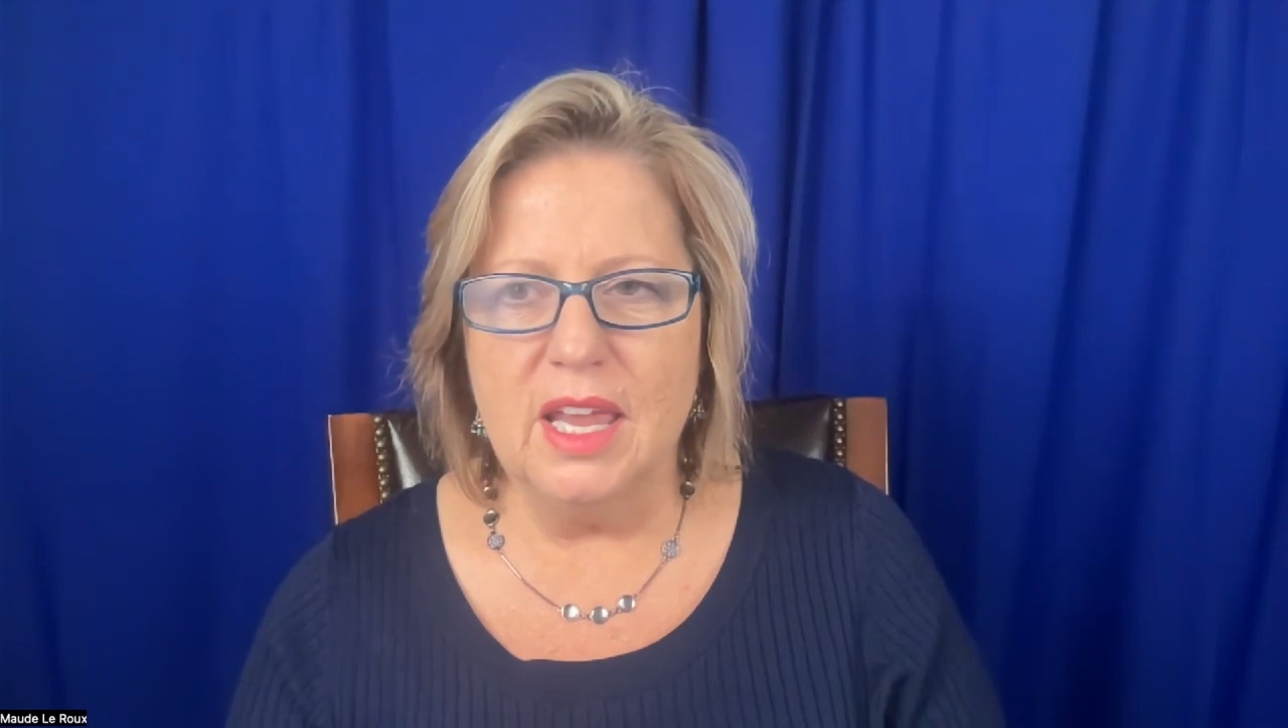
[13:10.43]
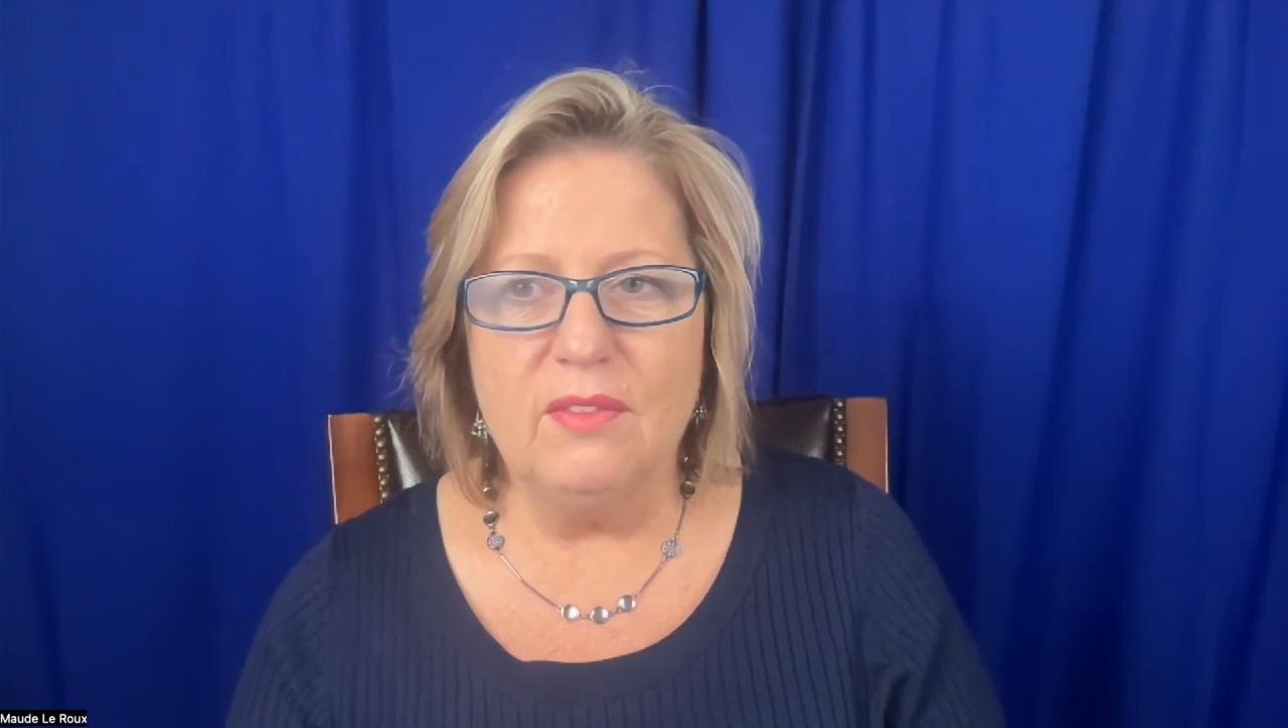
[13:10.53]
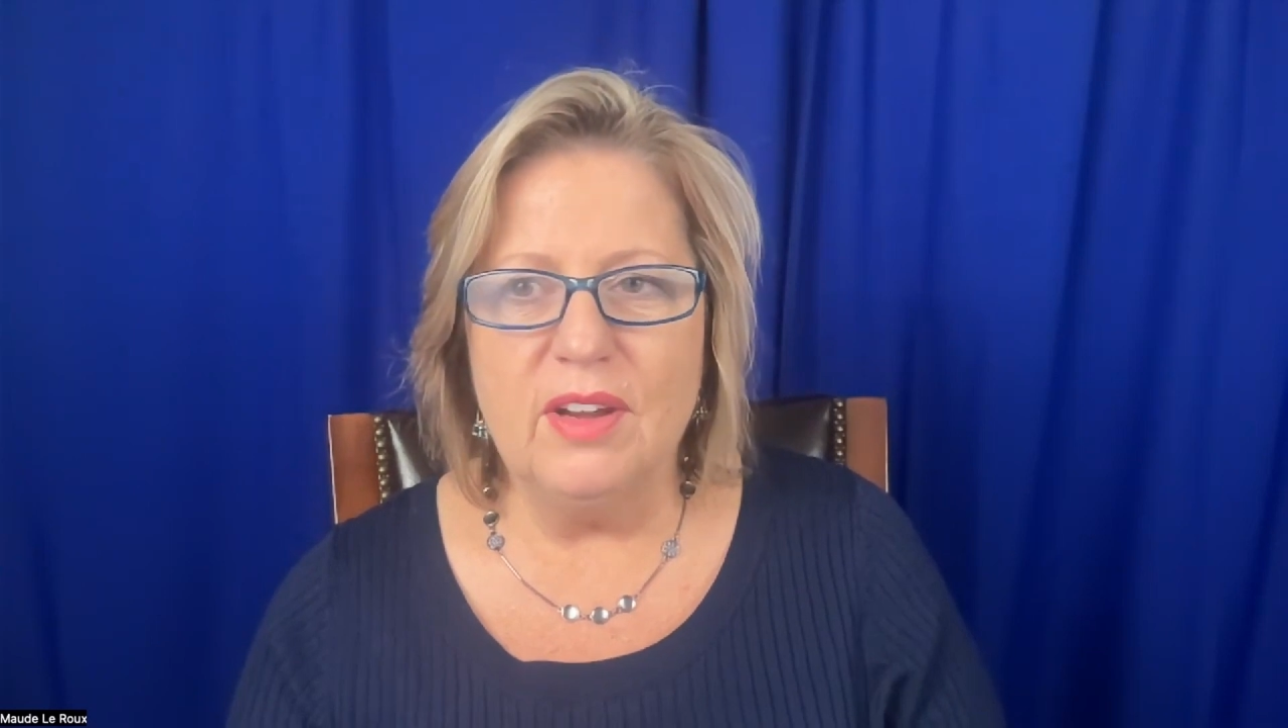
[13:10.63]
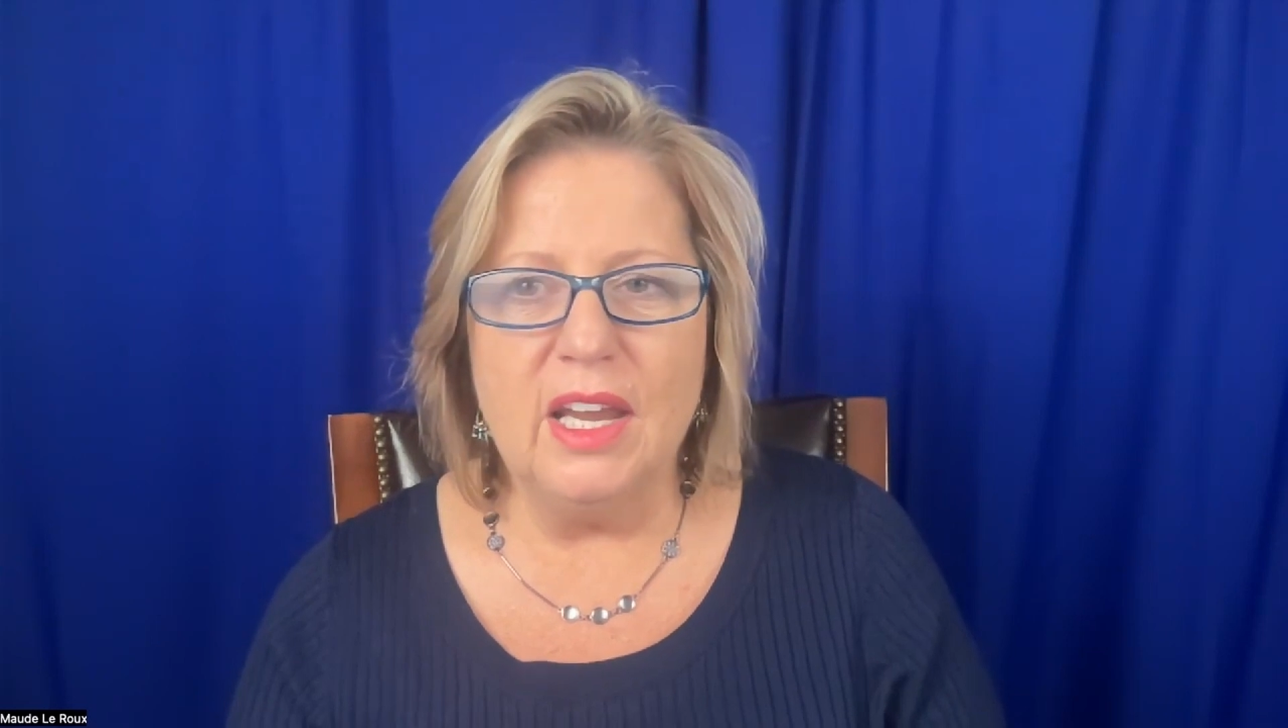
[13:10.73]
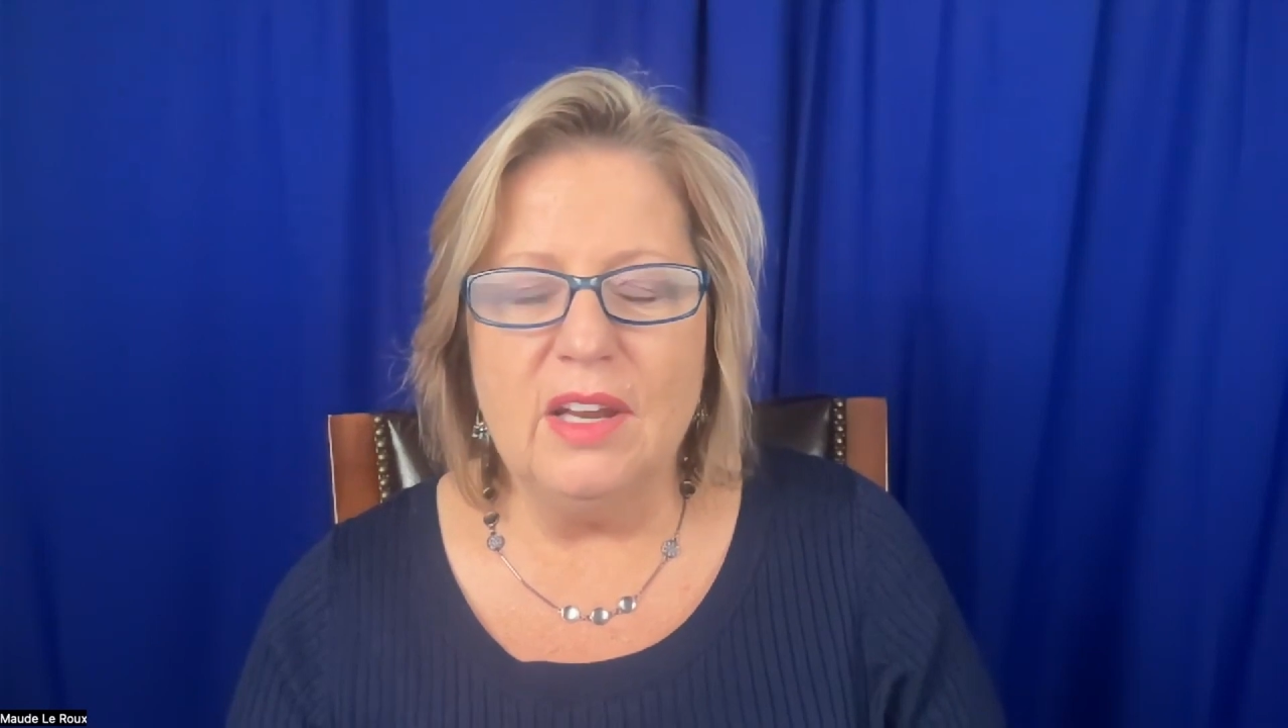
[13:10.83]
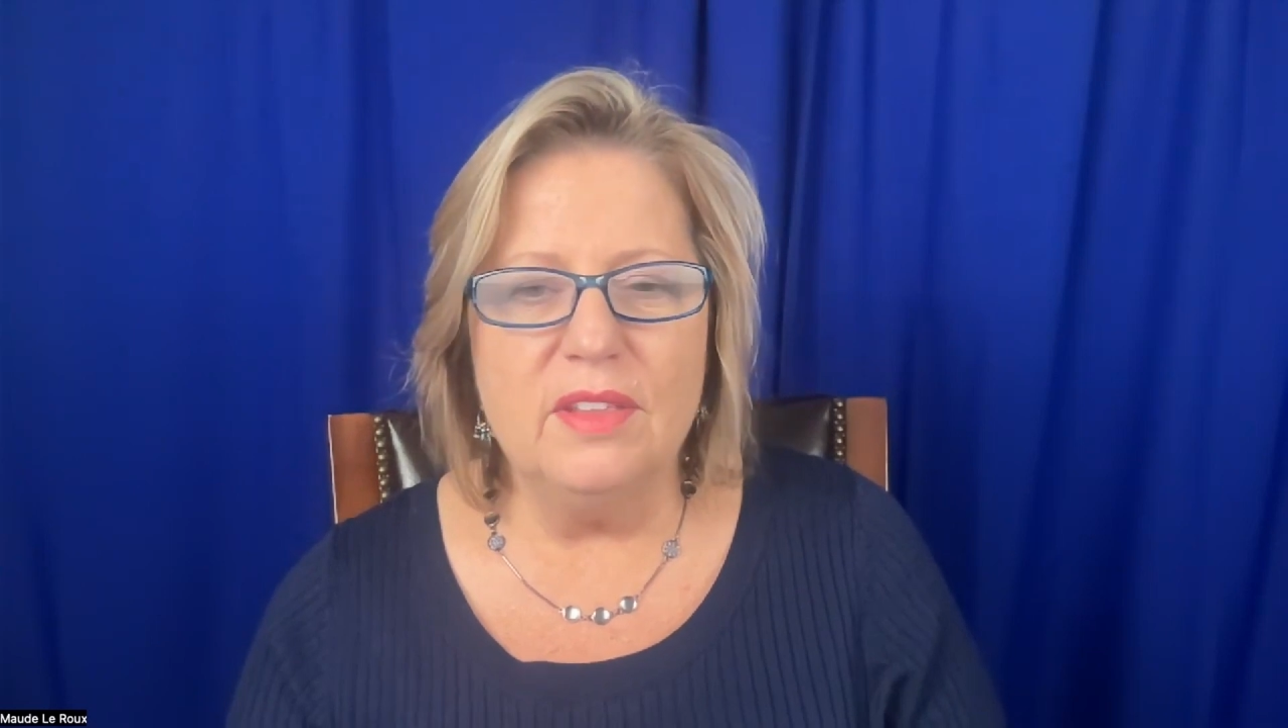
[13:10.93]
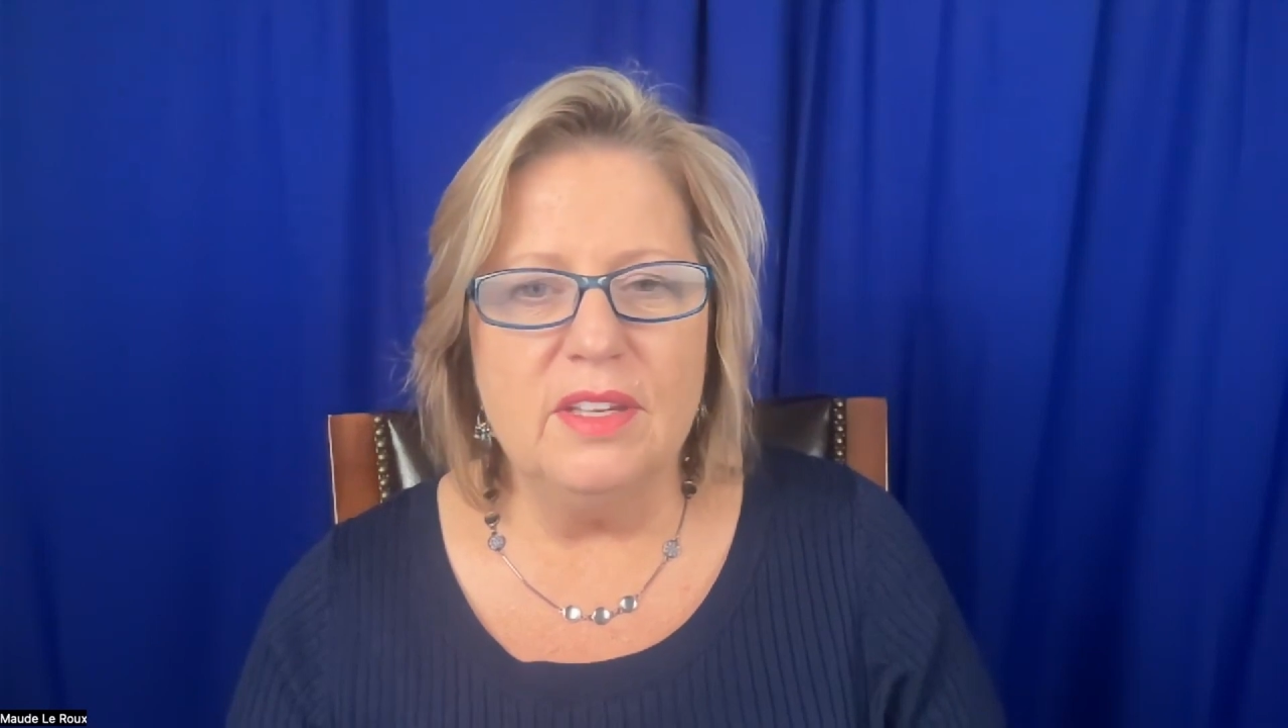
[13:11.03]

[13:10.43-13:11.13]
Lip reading: Every end of